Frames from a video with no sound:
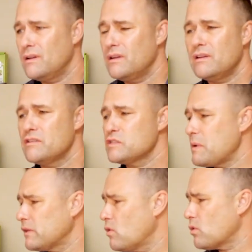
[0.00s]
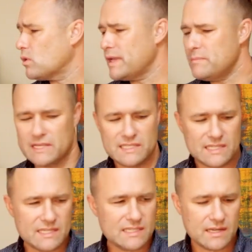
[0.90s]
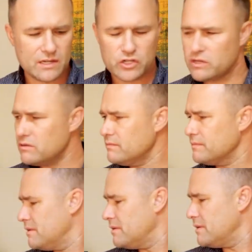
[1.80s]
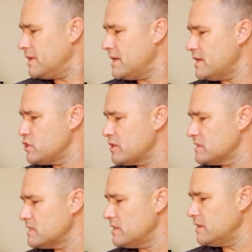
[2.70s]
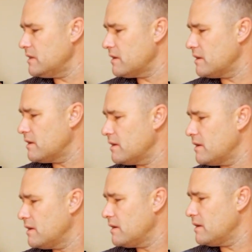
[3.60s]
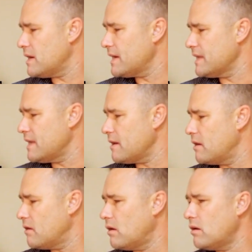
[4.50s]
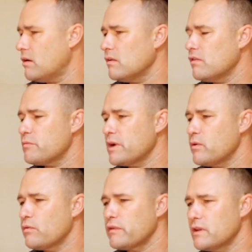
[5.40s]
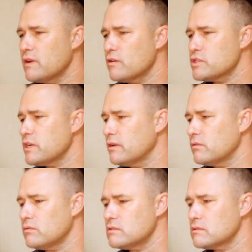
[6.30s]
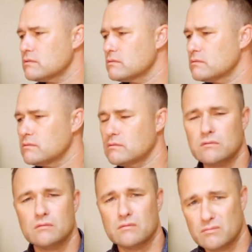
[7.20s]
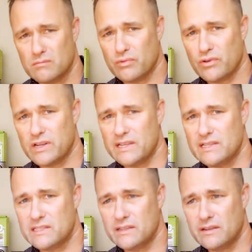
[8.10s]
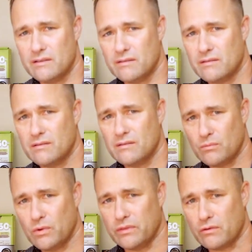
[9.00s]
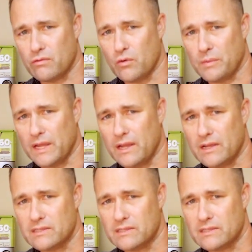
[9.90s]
Here's my local ABC station, and as you can see, I can get all of my over-the-air channels pretty easy with the Chromecast.